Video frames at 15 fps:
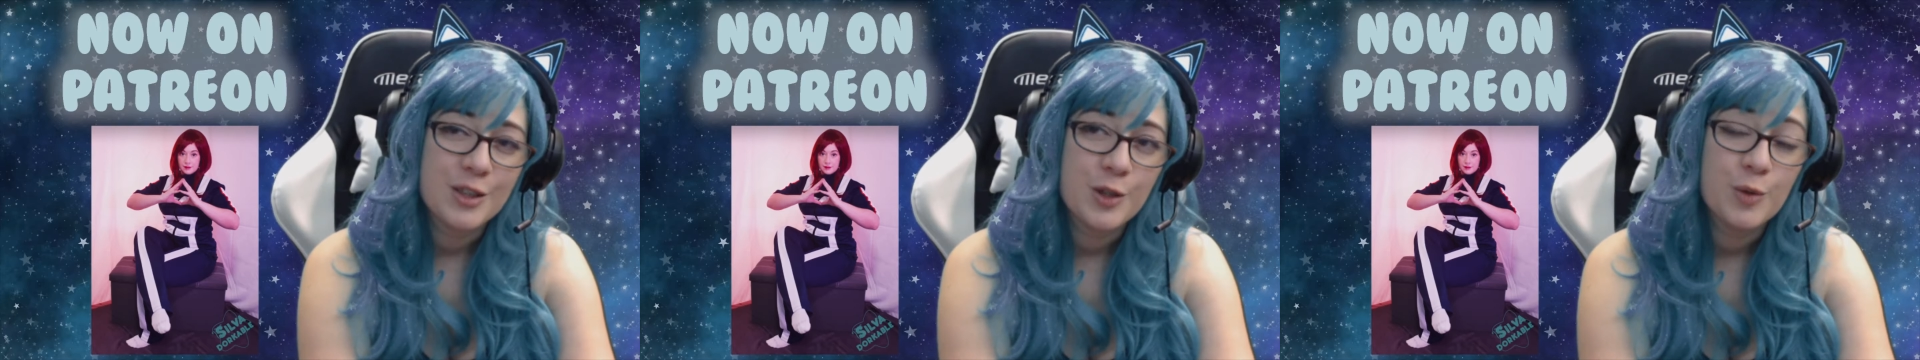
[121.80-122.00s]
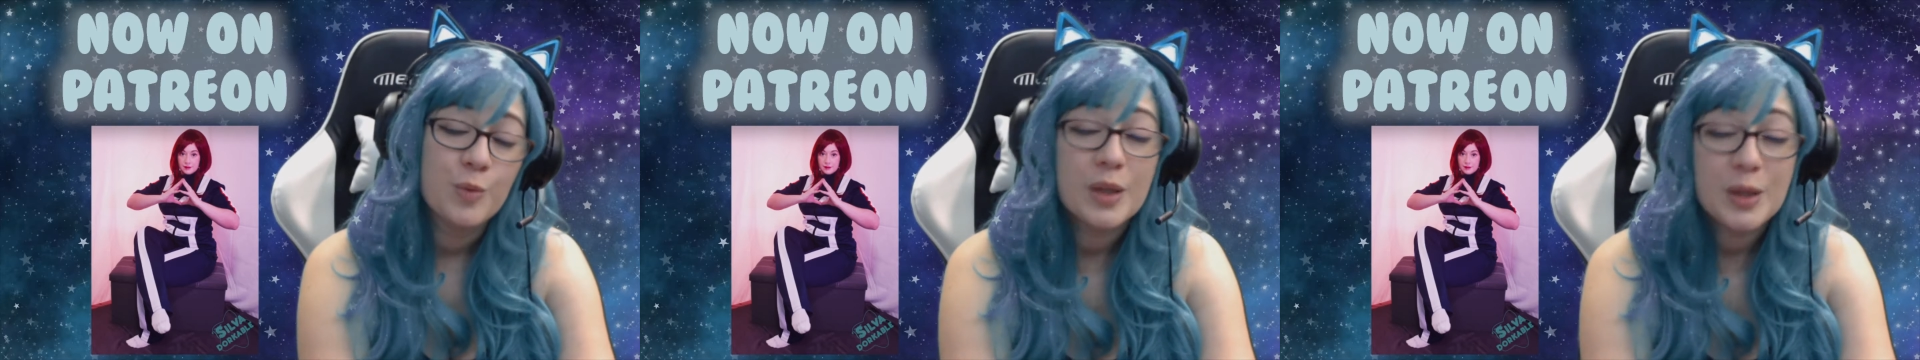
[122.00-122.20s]

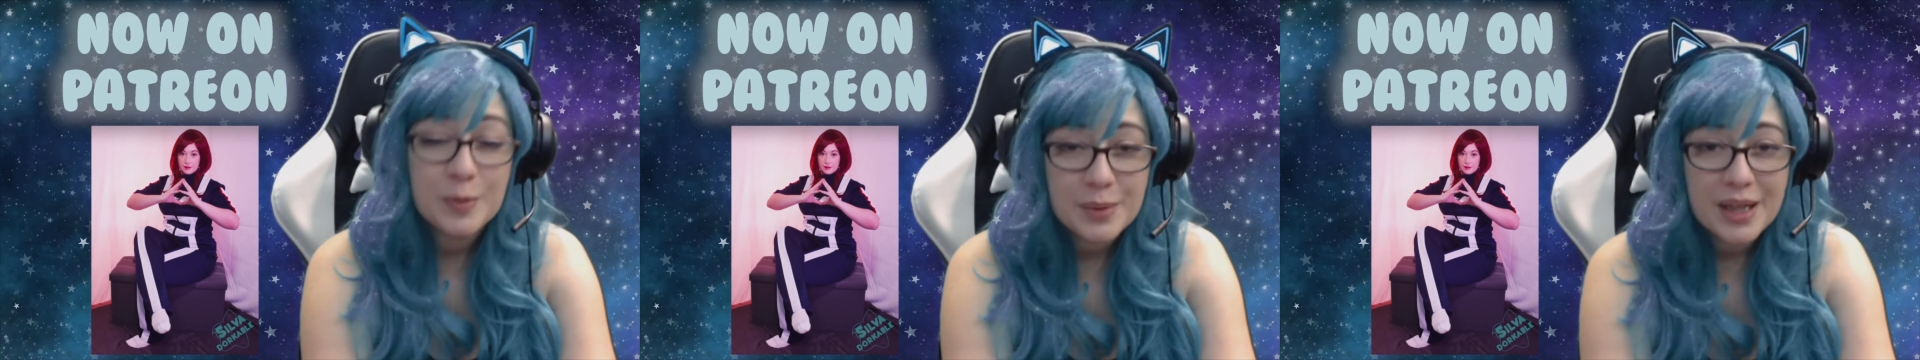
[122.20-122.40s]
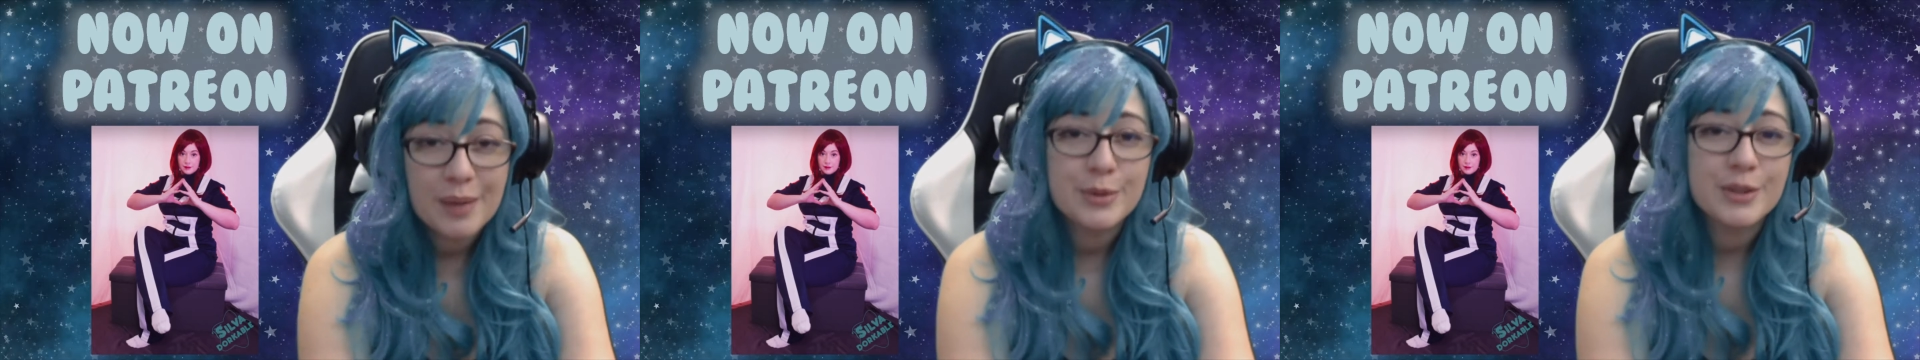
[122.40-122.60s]
you will
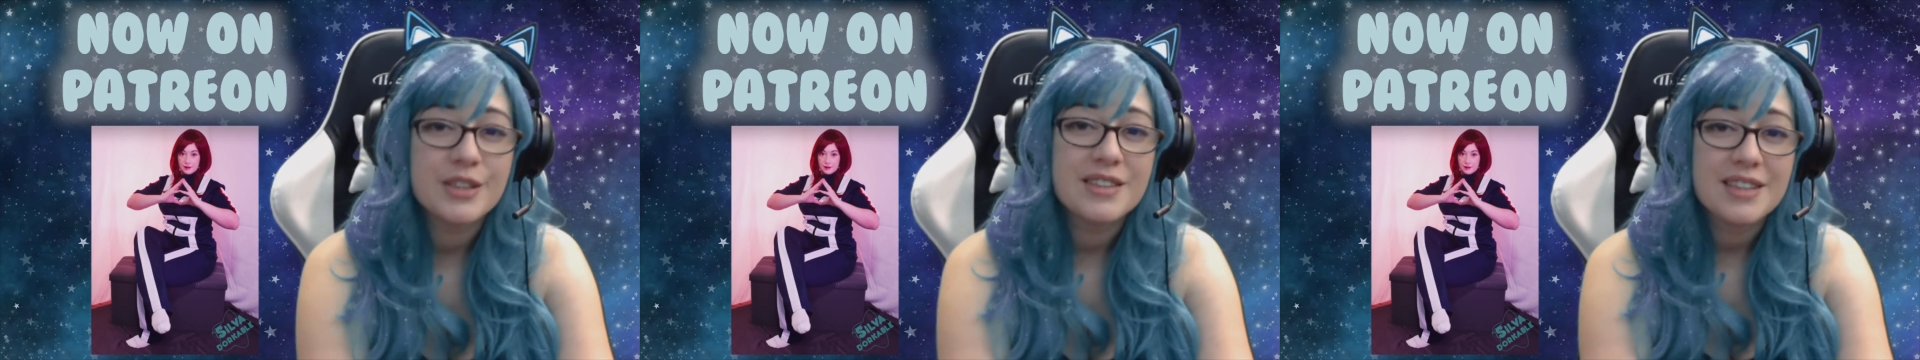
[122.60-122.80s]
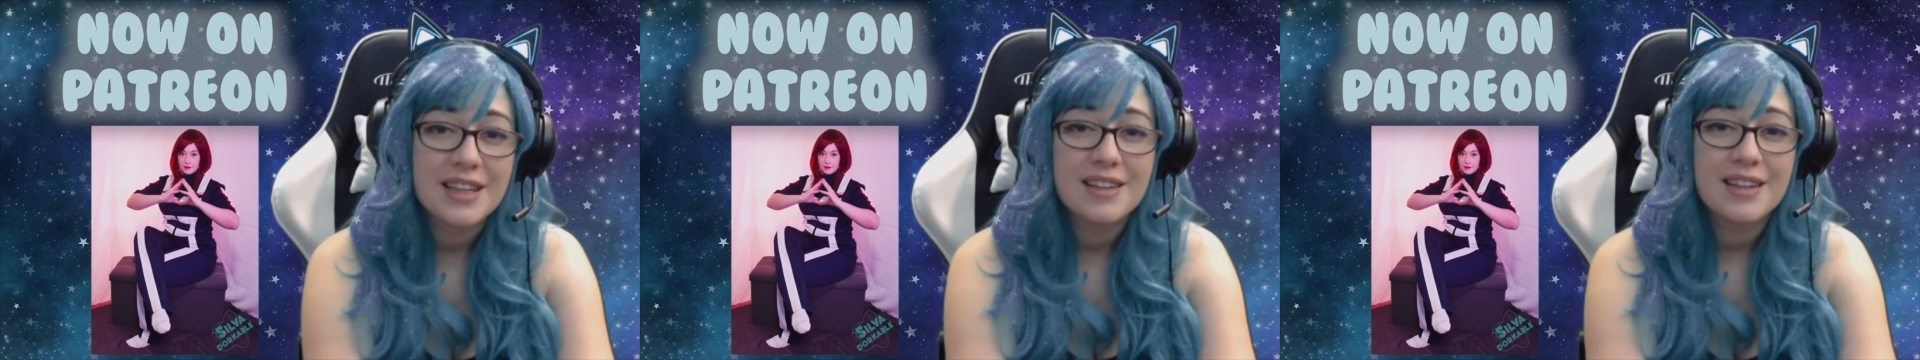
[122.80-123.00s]
be able to
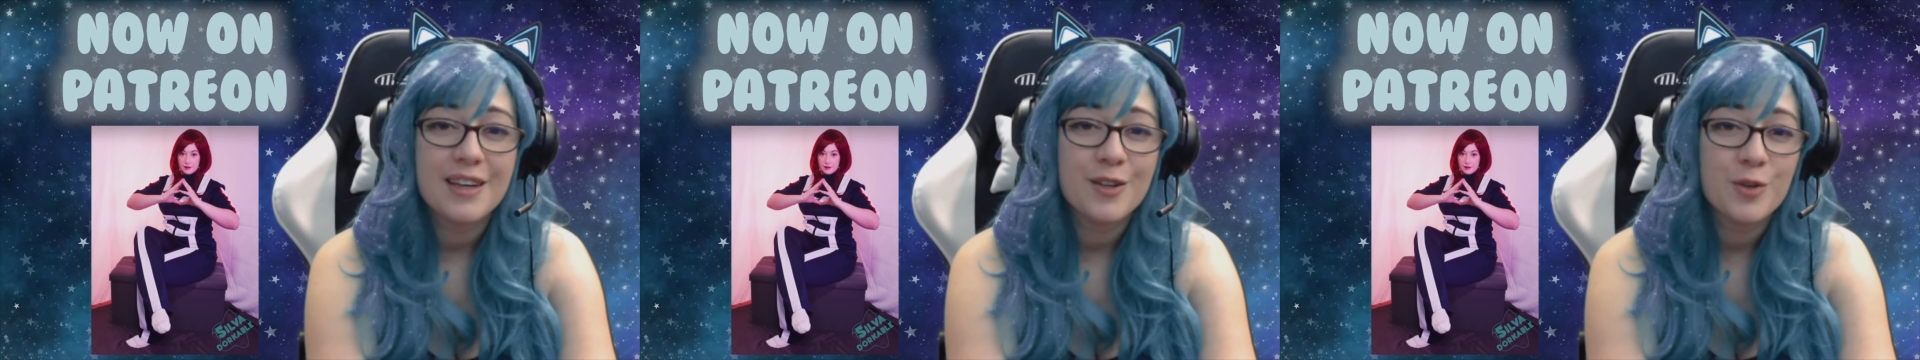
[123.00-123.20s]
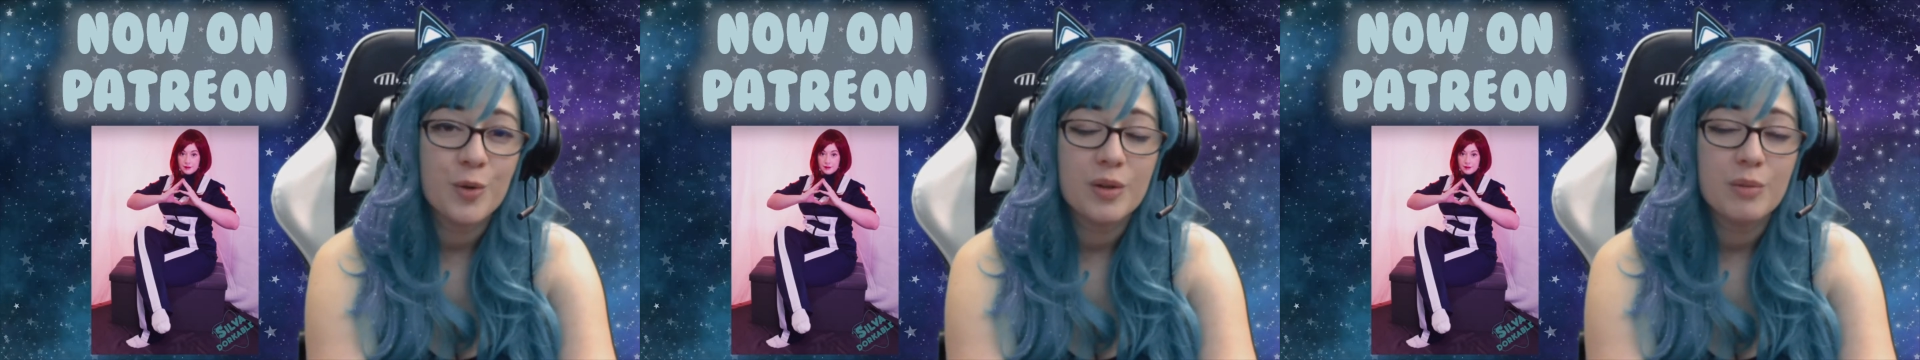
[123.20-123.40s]
see the
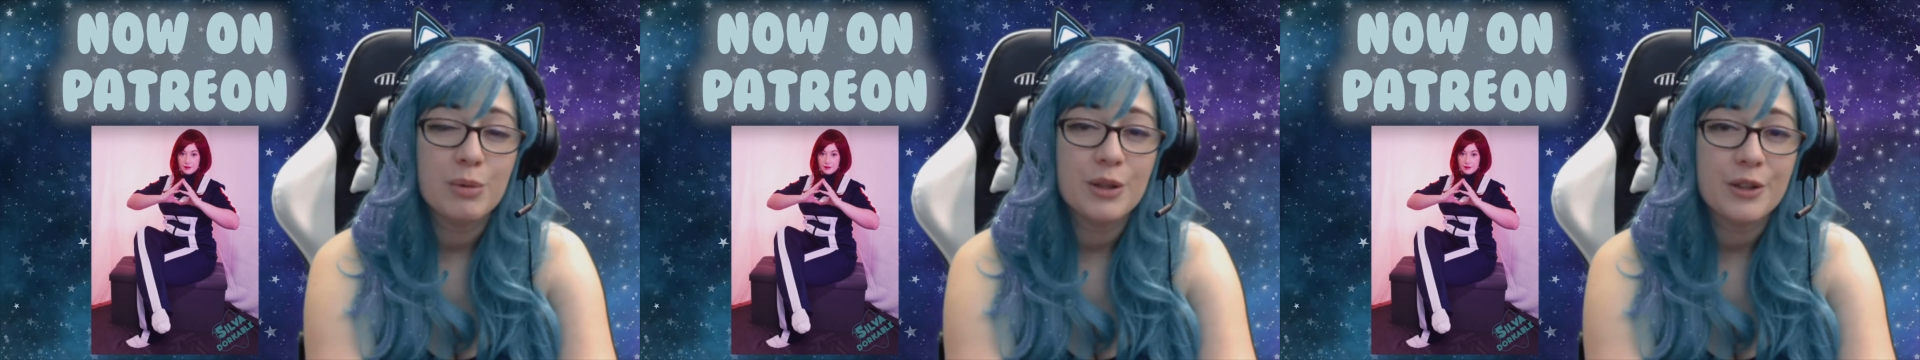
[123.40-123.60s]
adorable